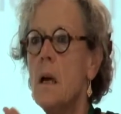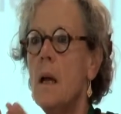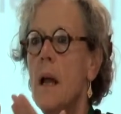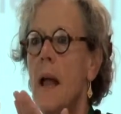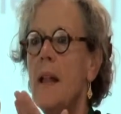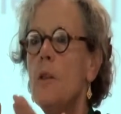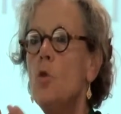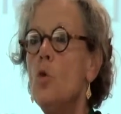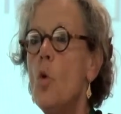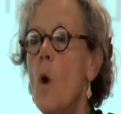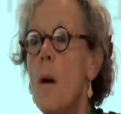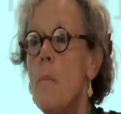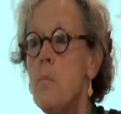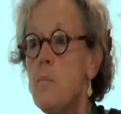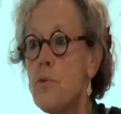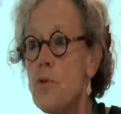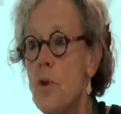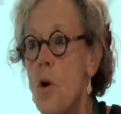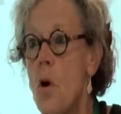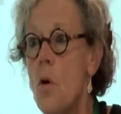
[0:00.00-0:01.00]
and to
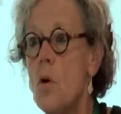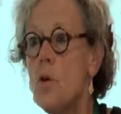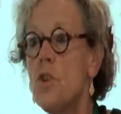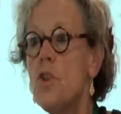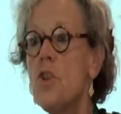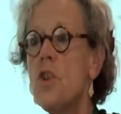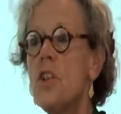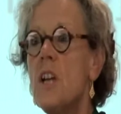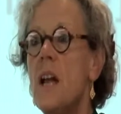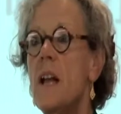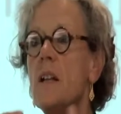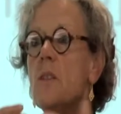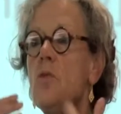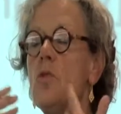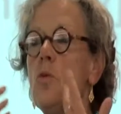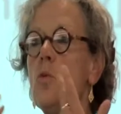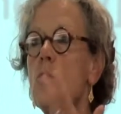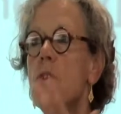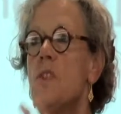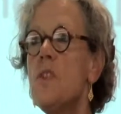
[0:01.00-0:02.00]
approach and
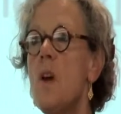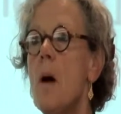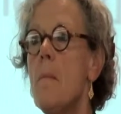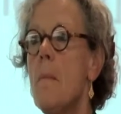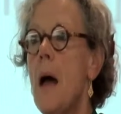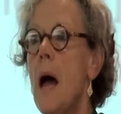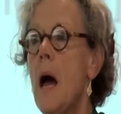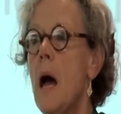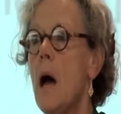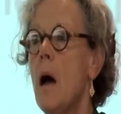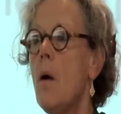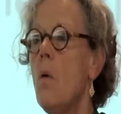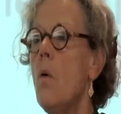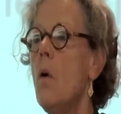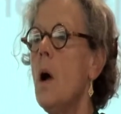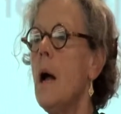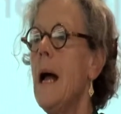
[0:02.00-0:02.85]
to somehow